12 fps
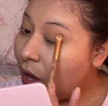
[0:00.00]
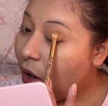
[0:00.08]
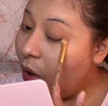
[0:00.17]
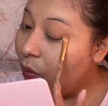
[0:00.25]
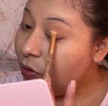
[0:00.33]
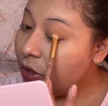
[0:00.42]

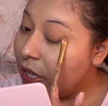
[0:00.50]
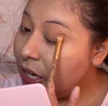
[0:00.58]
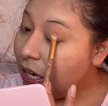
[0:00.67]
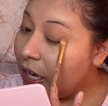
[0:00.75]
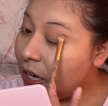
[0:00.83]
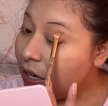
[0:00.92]

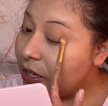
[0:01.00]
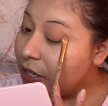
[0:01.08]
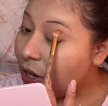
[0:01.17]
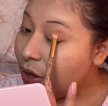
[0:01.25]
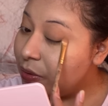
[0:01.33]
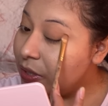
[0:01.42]
hopefully,
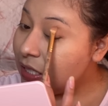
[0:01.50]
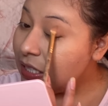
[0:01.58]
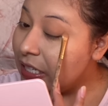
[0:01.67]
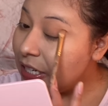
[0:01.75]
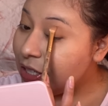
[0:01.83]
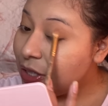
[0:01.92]

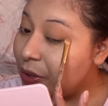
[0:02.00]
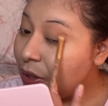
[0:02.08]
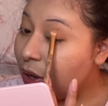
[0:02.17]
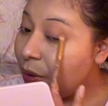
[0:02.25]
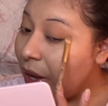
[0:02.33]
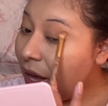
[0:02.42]
continue to
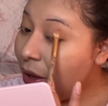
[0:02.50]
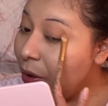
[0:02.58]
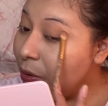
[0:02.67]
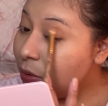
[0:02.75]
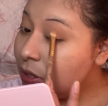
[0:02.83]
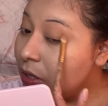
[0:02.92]
go
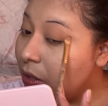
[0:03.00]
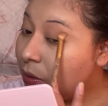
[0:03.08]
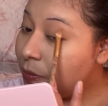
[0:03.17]
out.